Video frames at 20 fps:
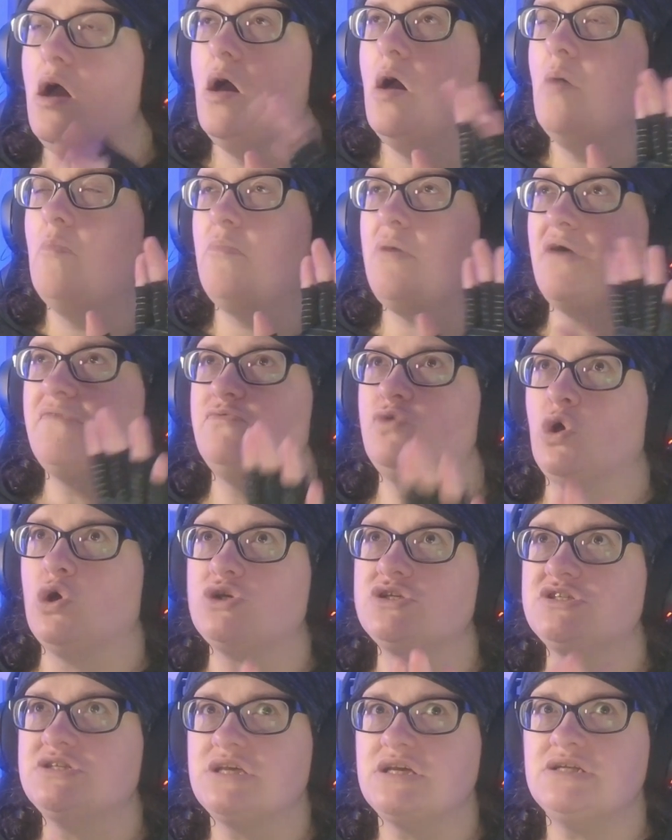but I've not
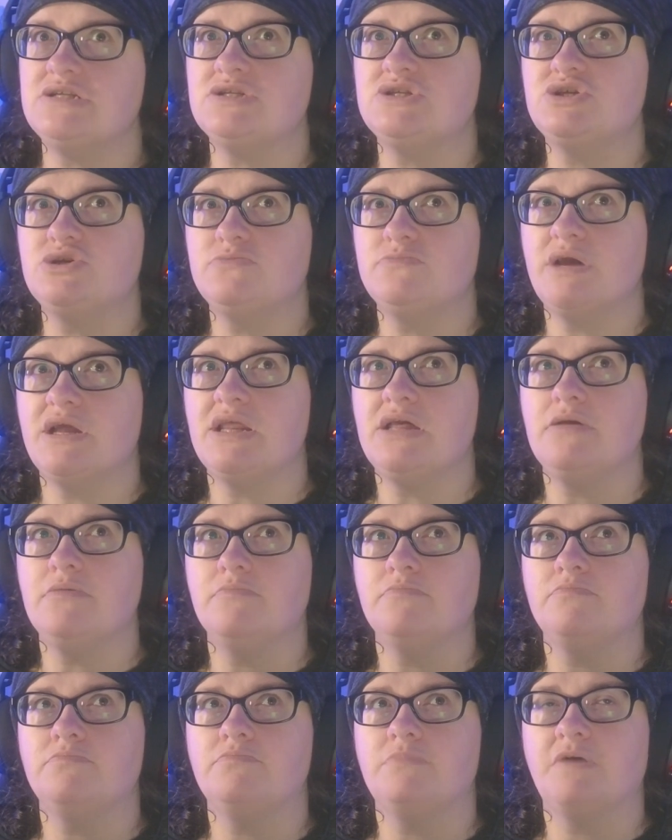seen too many.
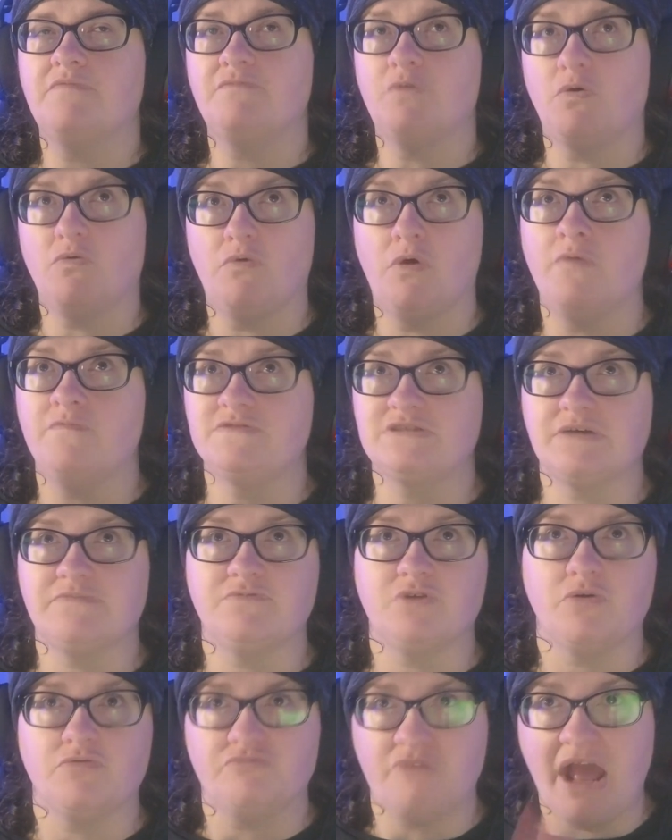I've not
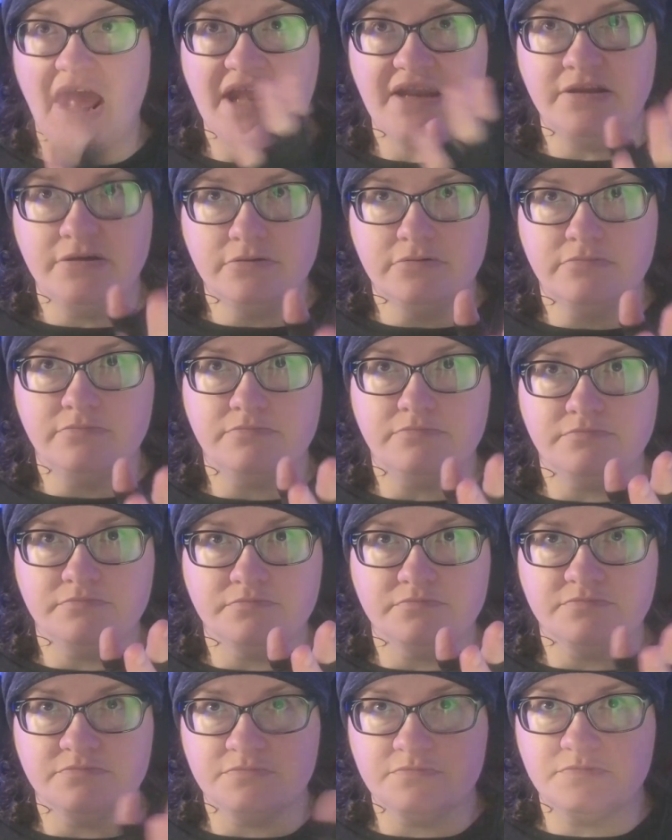read
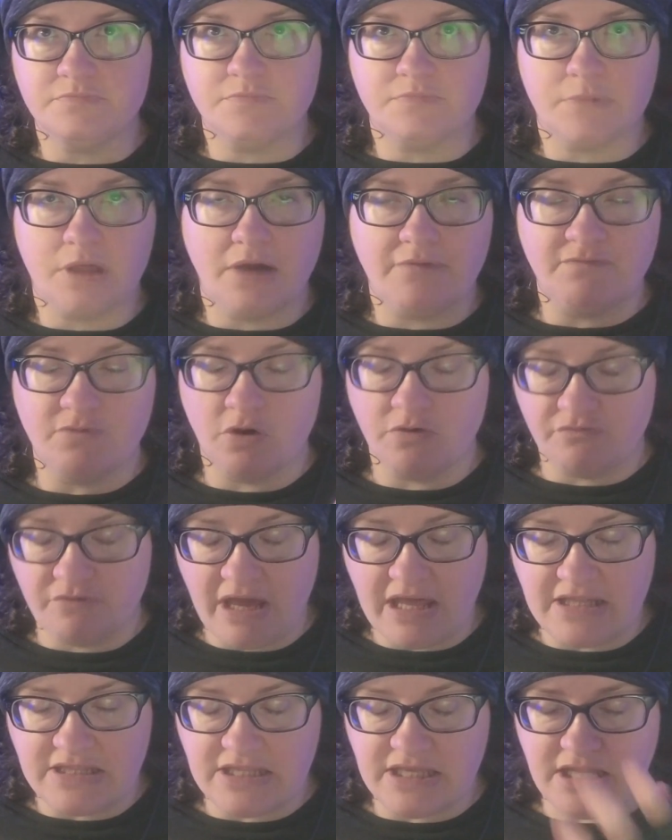
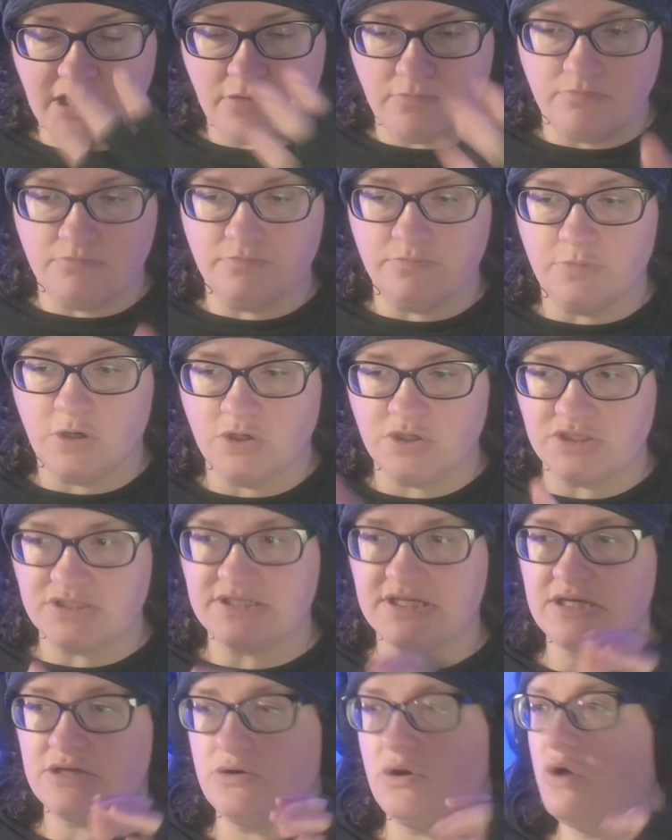the
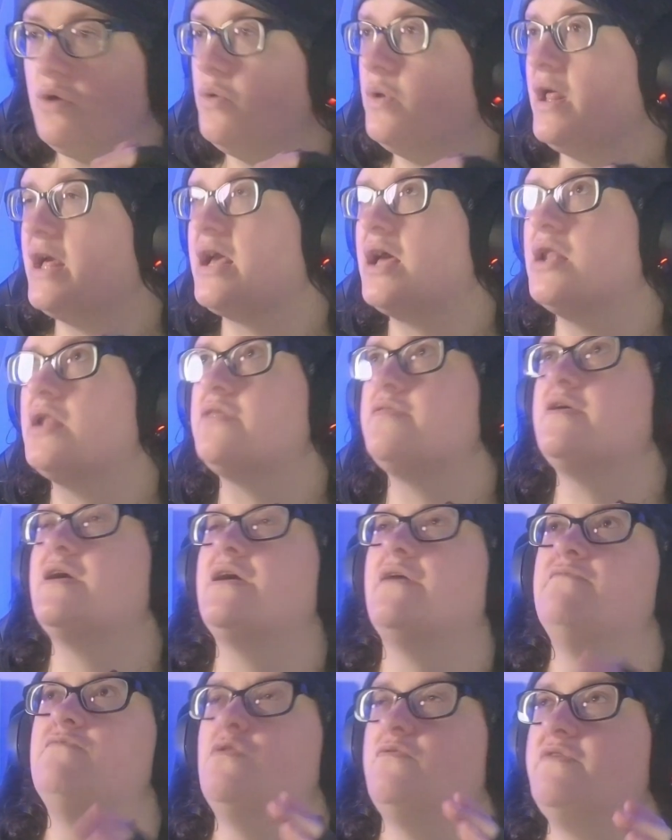Odyssey and all that kind of thing.
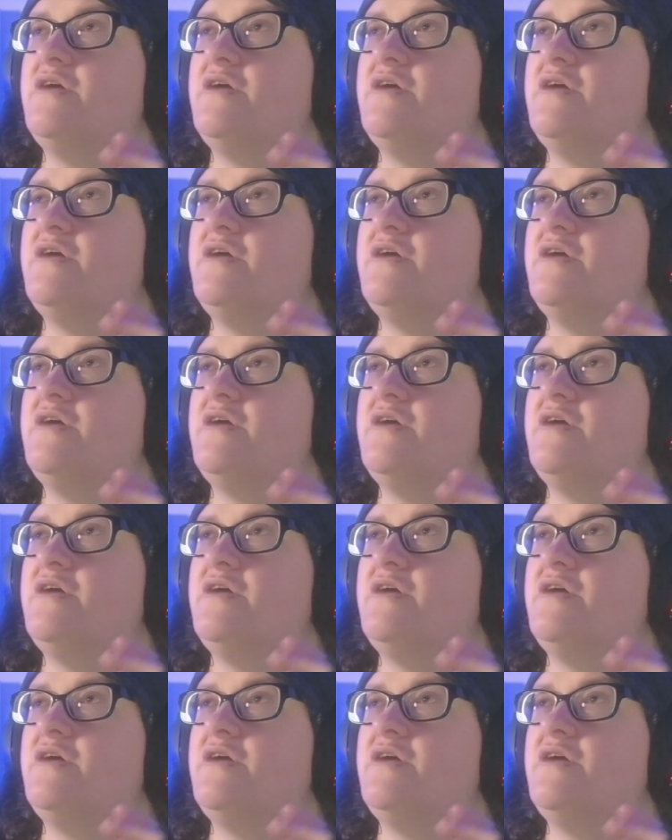I've not read